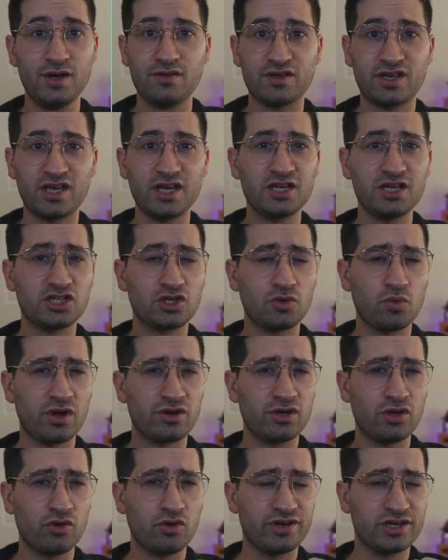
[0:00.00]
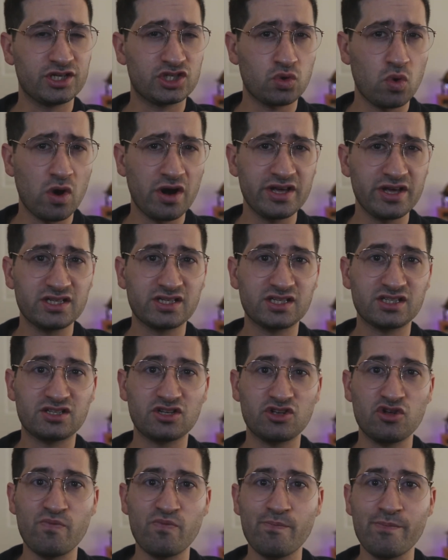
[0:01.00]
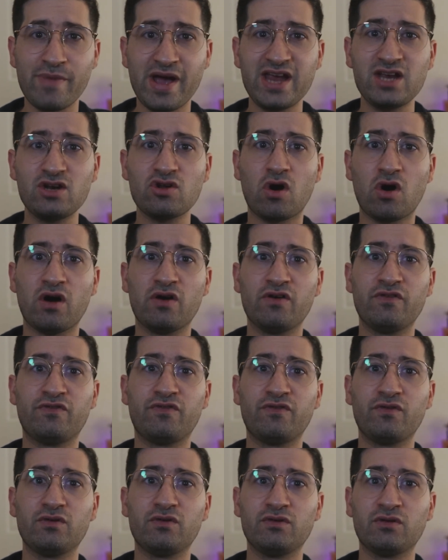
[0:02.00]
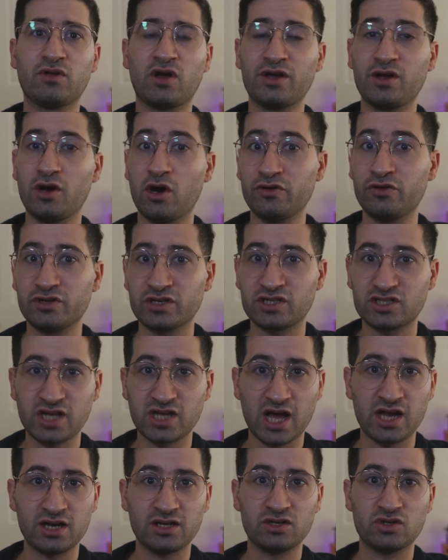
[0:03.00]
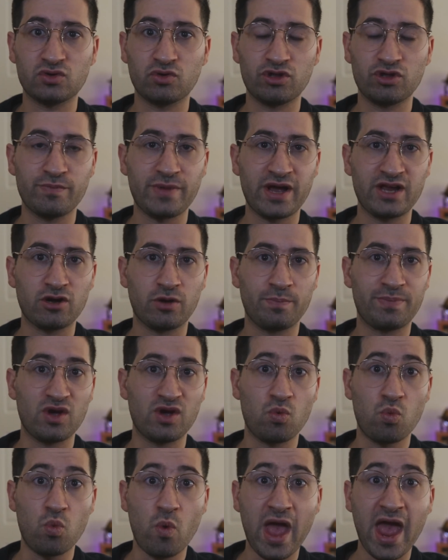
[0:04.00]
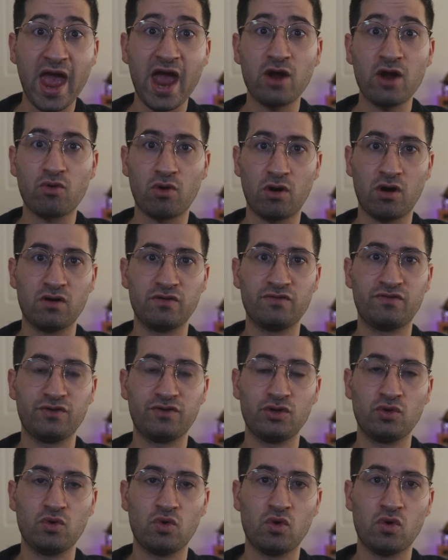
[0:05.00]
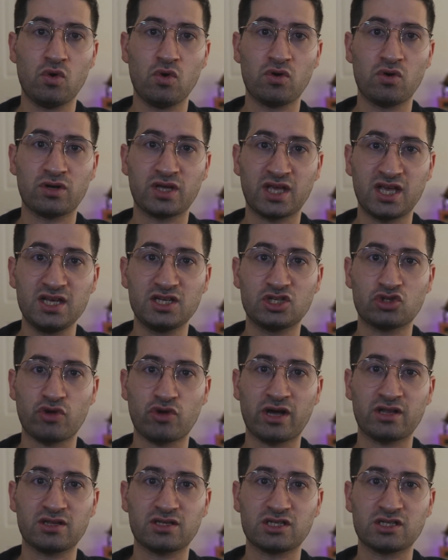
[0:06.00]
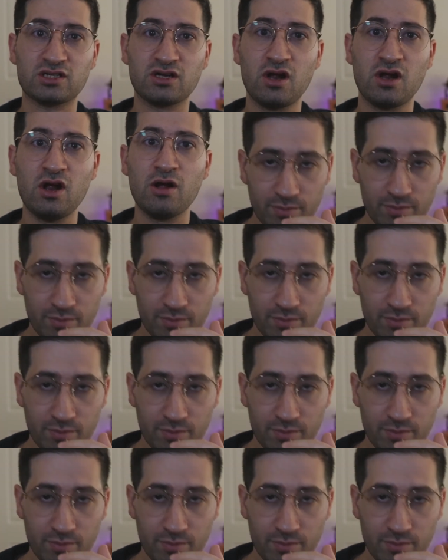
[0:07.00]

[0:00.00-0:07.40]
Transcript: The key issue when you're in your 20s is that you may not have understand or you may not be aware of your key strengths.